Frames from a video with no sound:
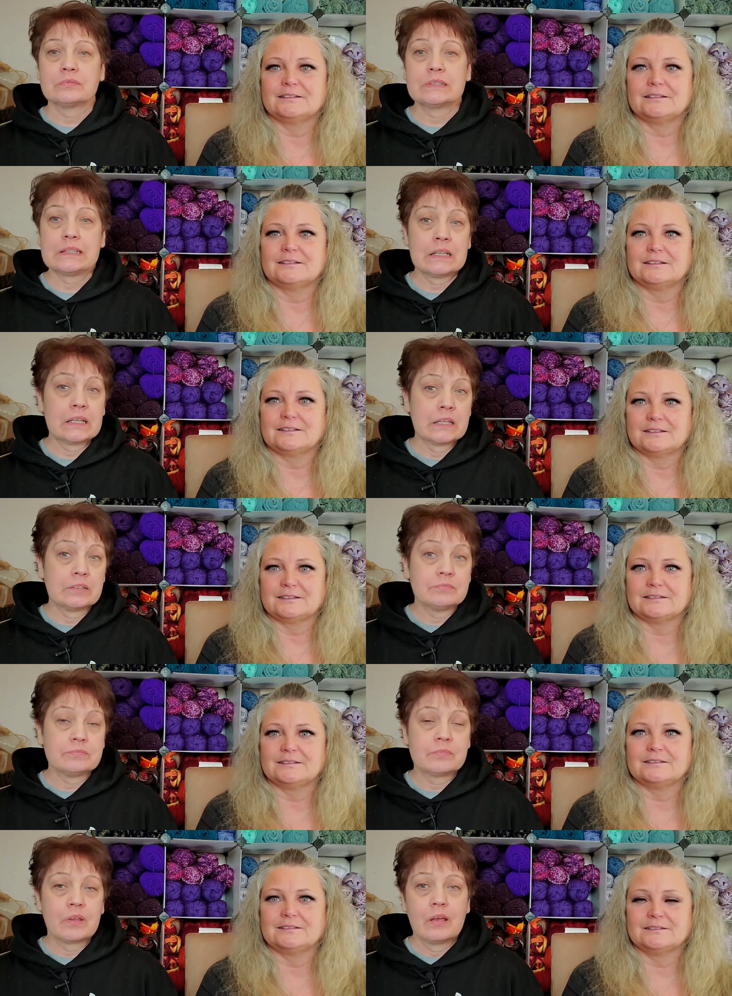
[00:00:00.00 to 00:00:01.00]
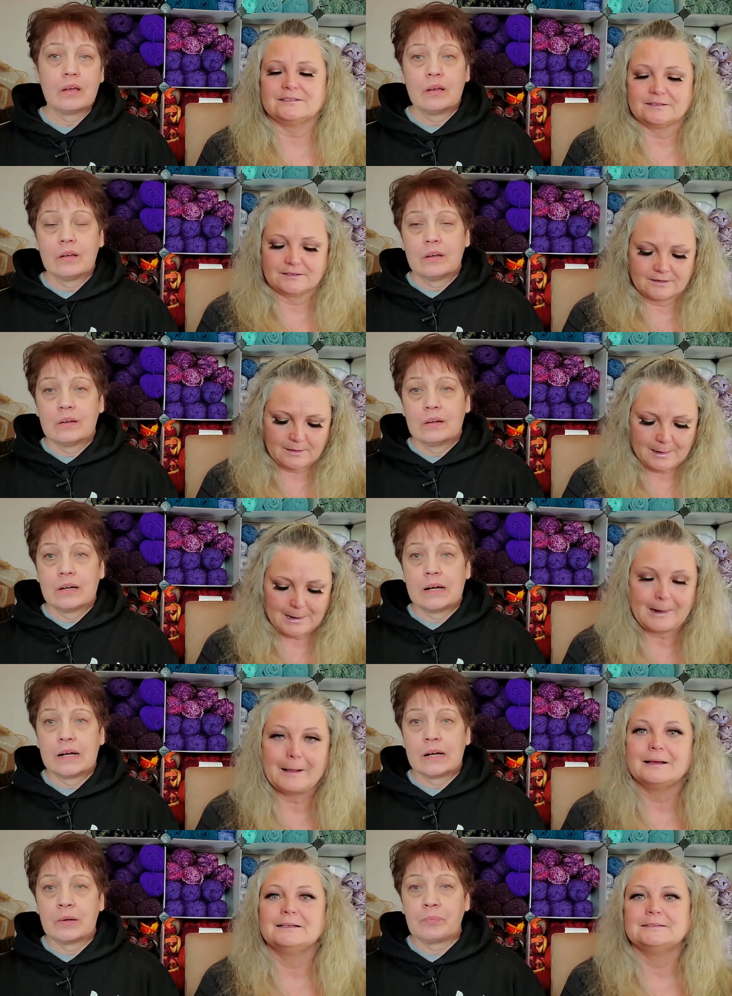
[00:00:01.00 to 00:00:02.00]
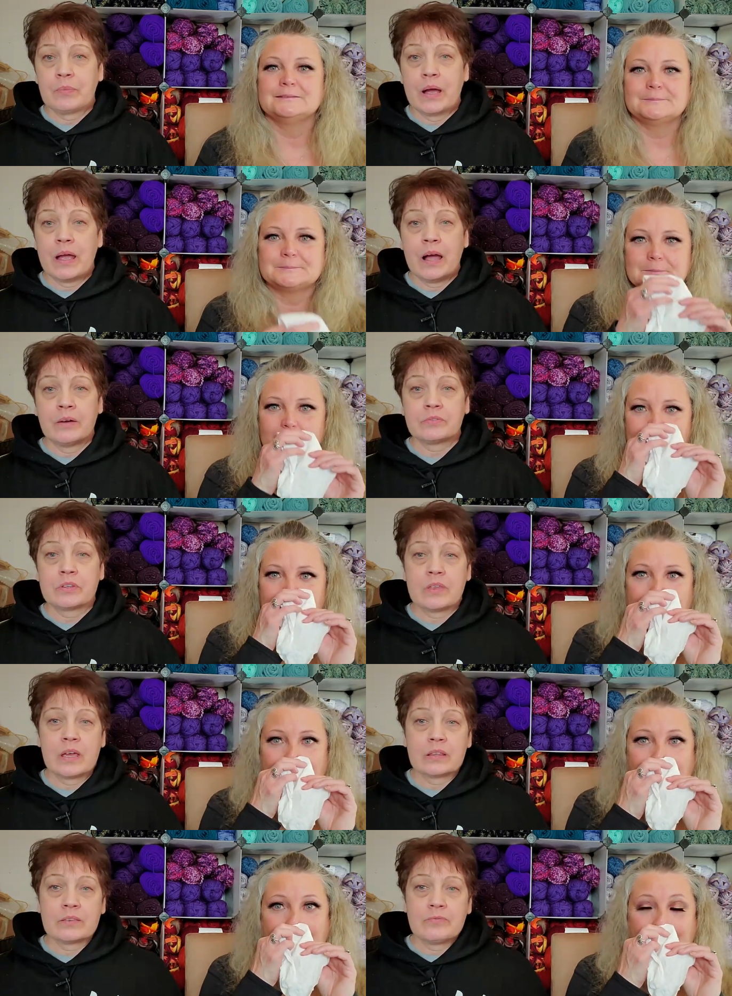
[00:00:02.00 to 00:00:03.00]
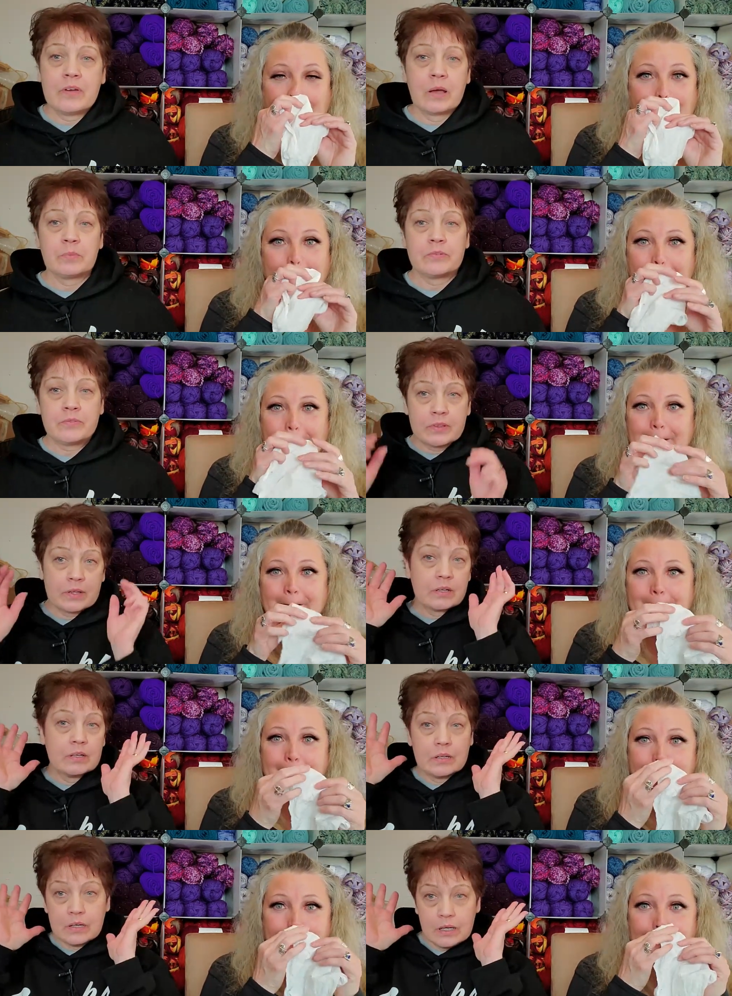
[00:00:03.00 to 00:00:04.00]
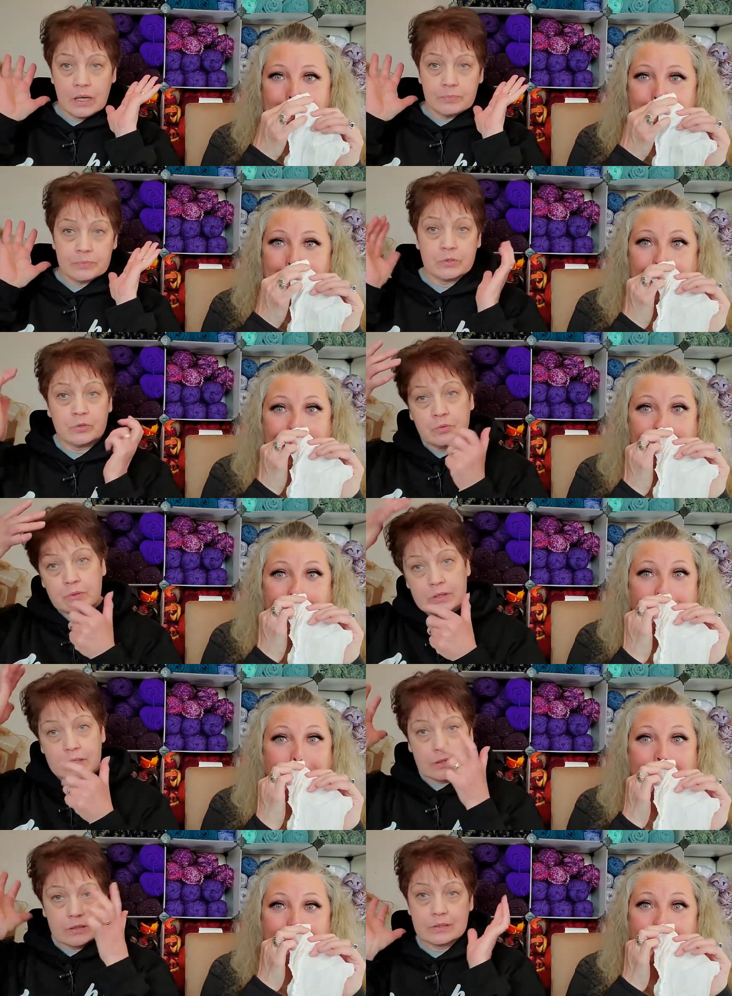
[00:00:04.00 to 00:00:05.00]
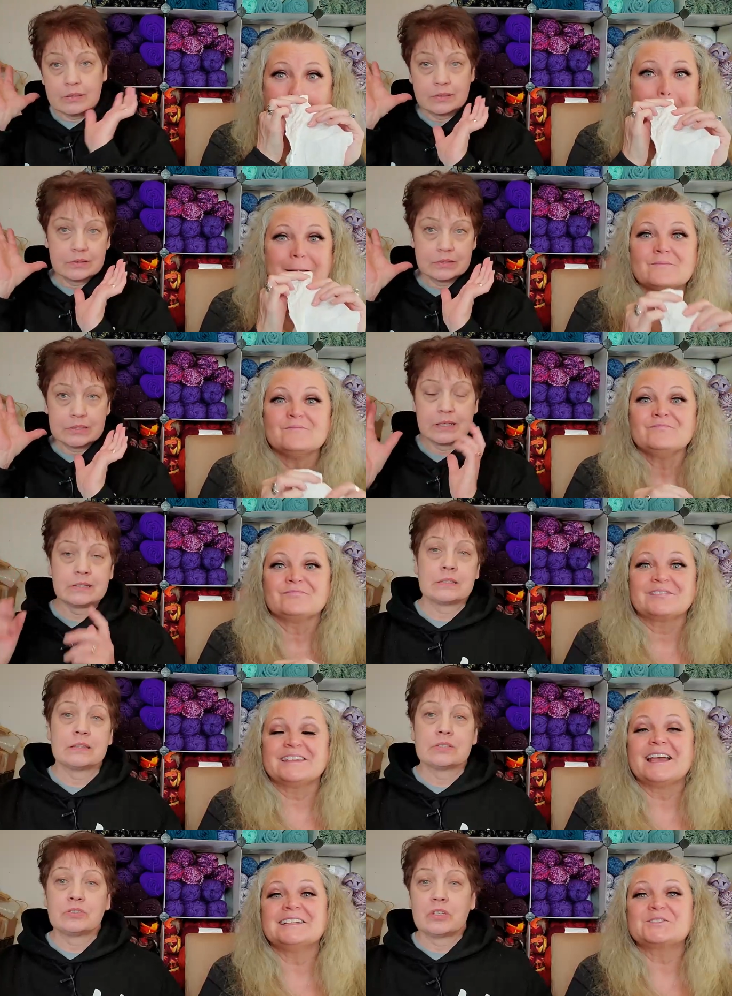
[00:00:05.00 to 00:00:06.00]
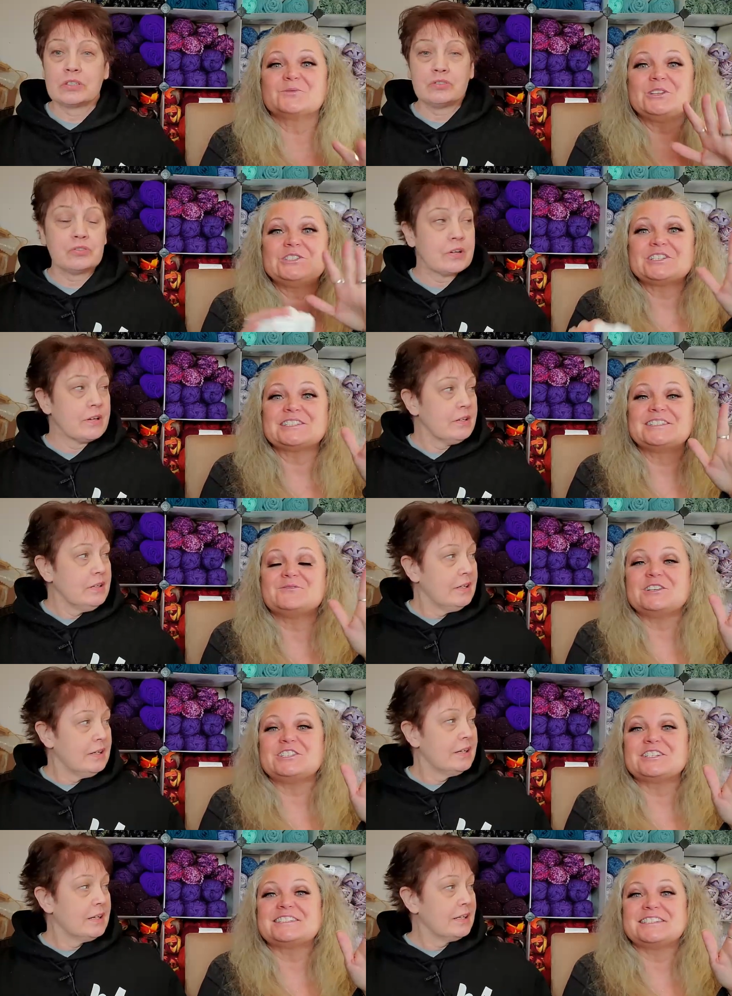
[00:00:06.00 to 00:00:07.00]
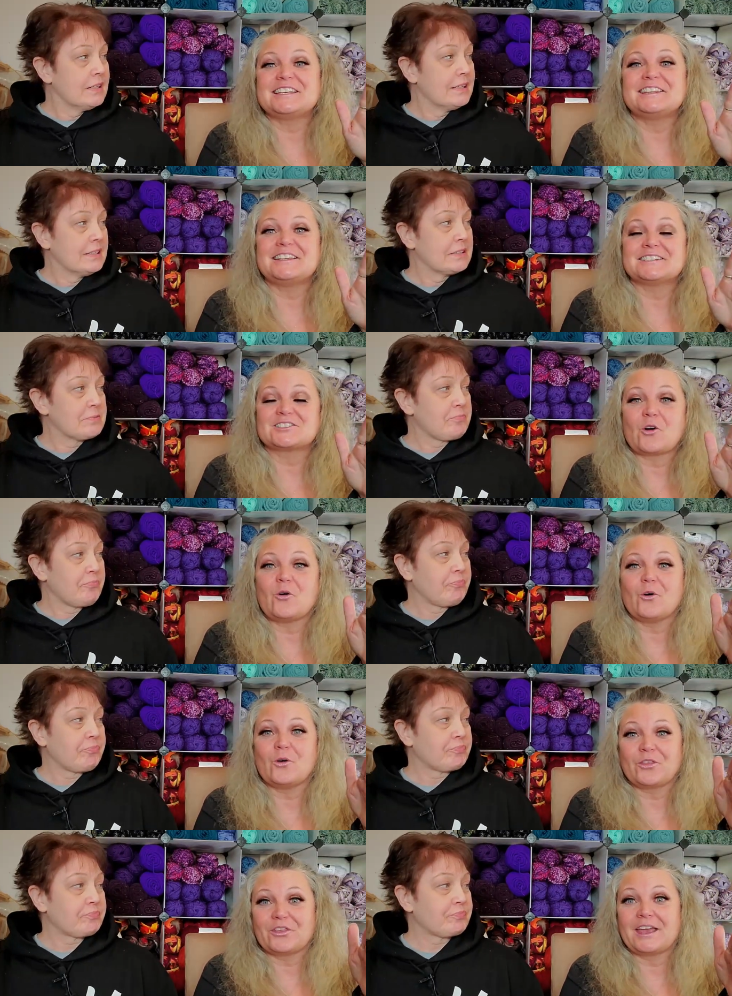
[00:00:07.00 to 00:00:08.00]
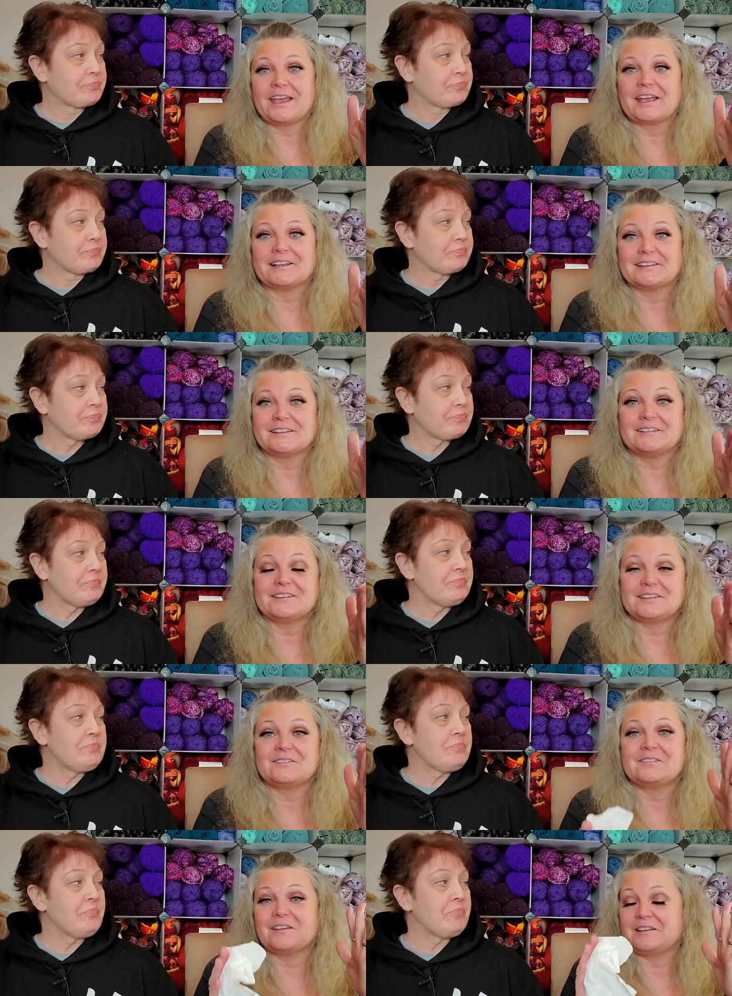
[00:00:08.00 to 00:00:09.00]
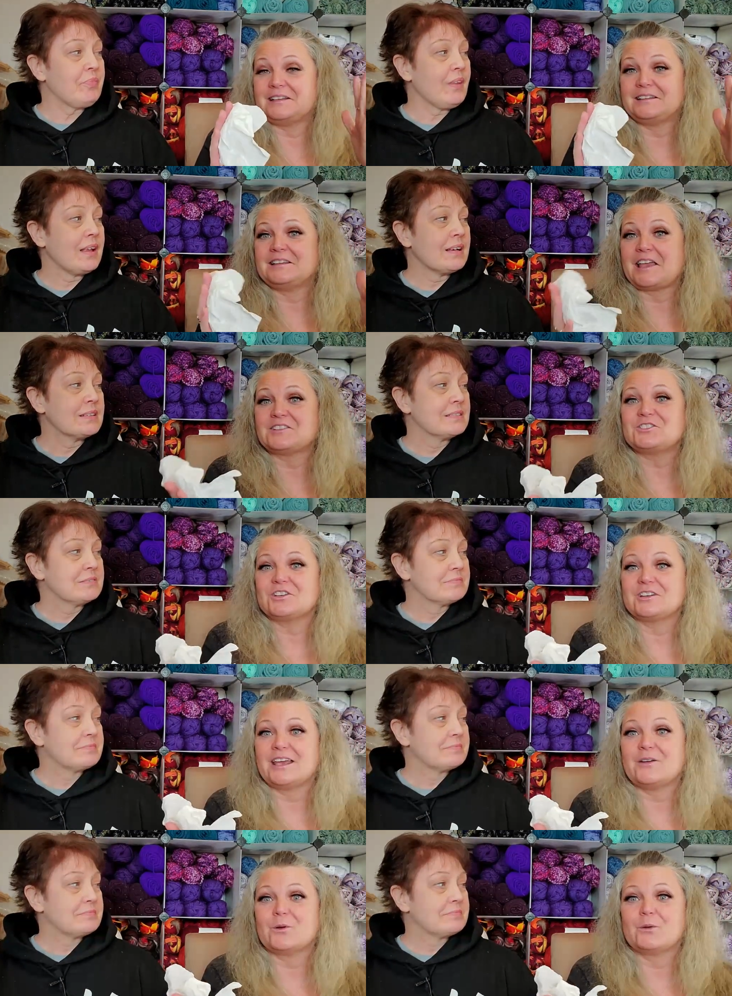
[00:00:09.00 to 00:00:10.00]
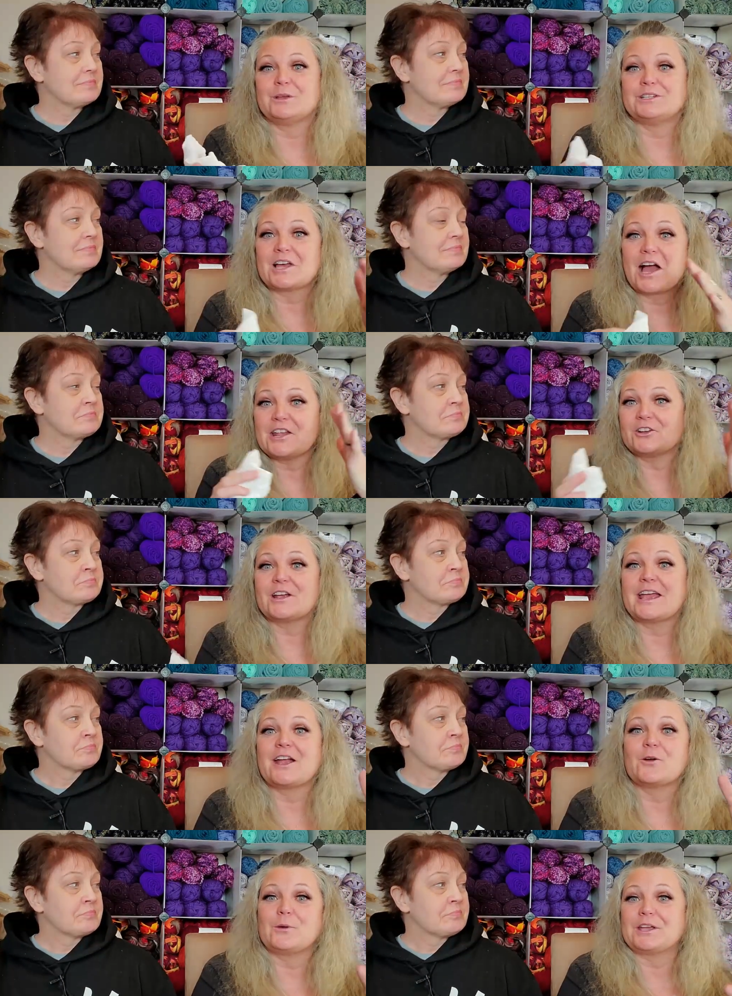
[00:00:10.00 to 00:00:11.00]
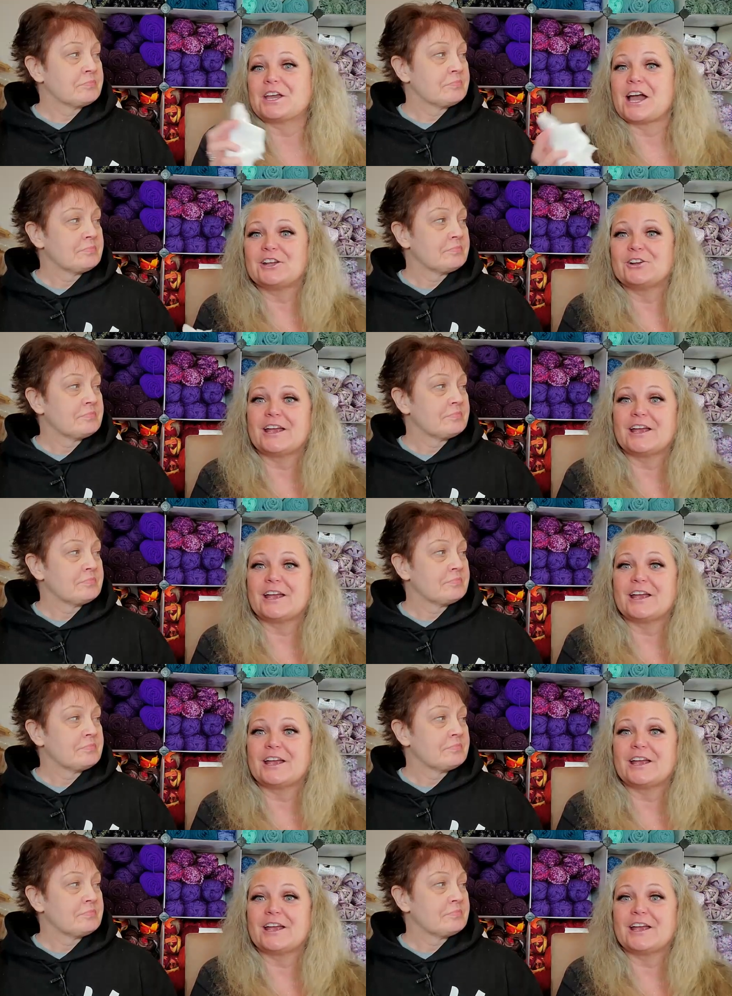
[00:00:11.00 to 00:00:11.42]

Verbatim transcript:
Speaker 1: dealing. I have to thank the family for the updo, and they did
Speaker 2: this yesterday. Yes, we just did this whole thing like yesterday, where we dyed her hair, we cut her